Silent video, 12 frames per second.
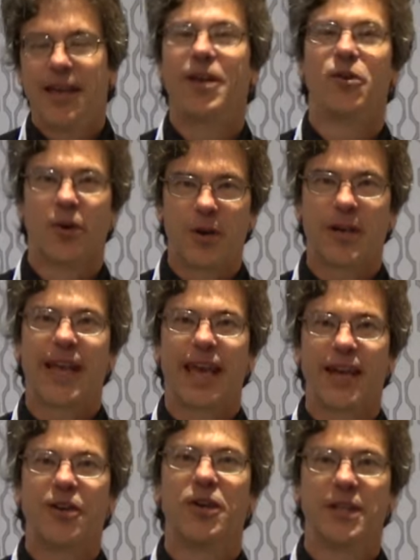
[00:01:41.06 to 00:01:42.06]
in order to
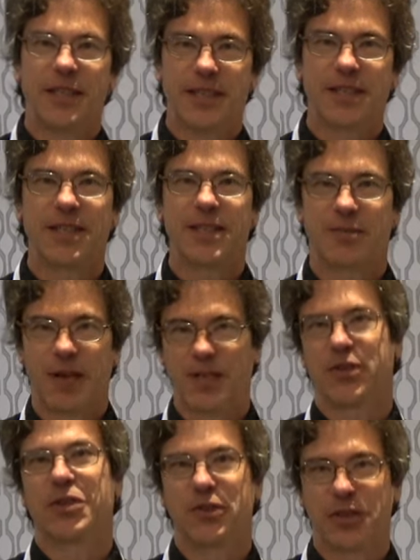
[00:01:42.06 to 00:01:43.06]
get good distance
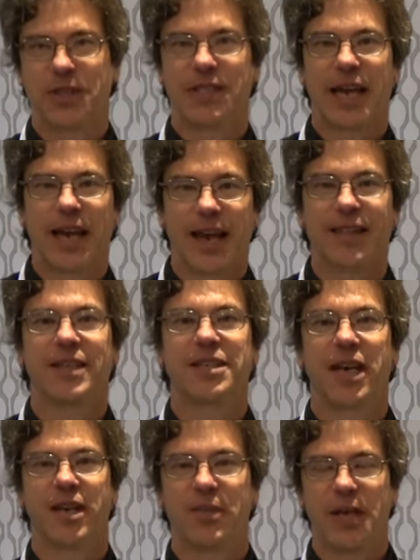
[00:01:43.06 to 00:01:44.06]
resolution, say on the
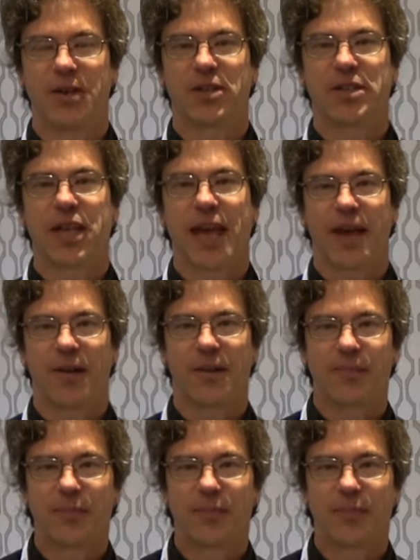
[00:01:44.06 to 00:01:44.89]
centimeter scale.